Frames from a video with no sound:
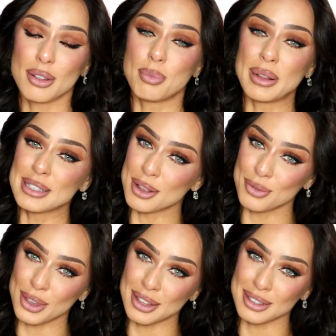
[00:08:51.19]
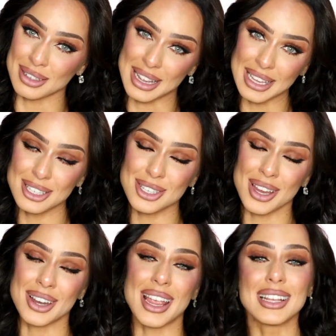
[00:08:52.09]
please don't forget to like
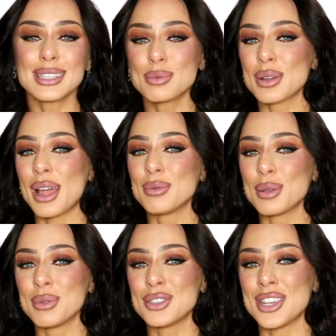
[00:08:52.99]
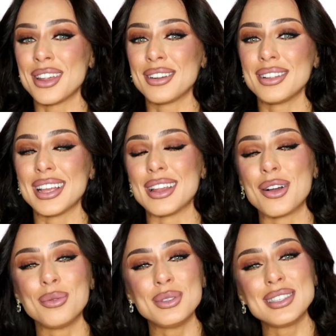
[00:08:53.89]
share and subscribe to my channel and I
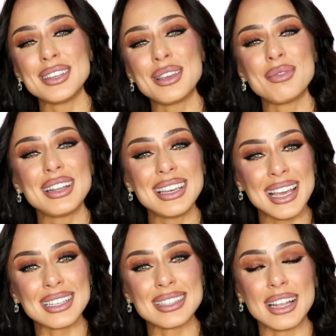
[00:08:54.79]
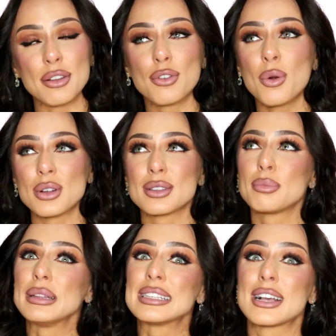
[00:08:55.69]
hope to see you in my next and of course
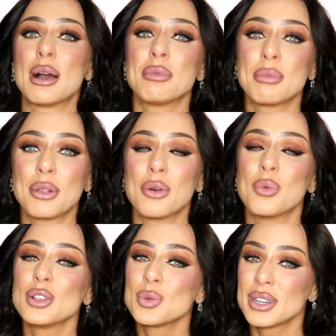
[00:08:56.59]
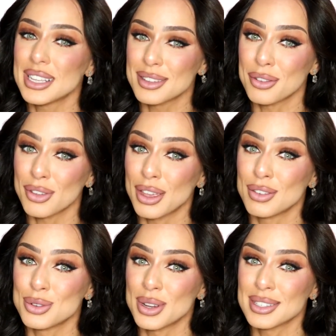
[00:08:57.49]
please comment below which one is your
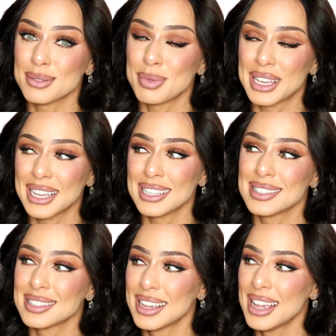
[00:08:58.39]
favorite dress because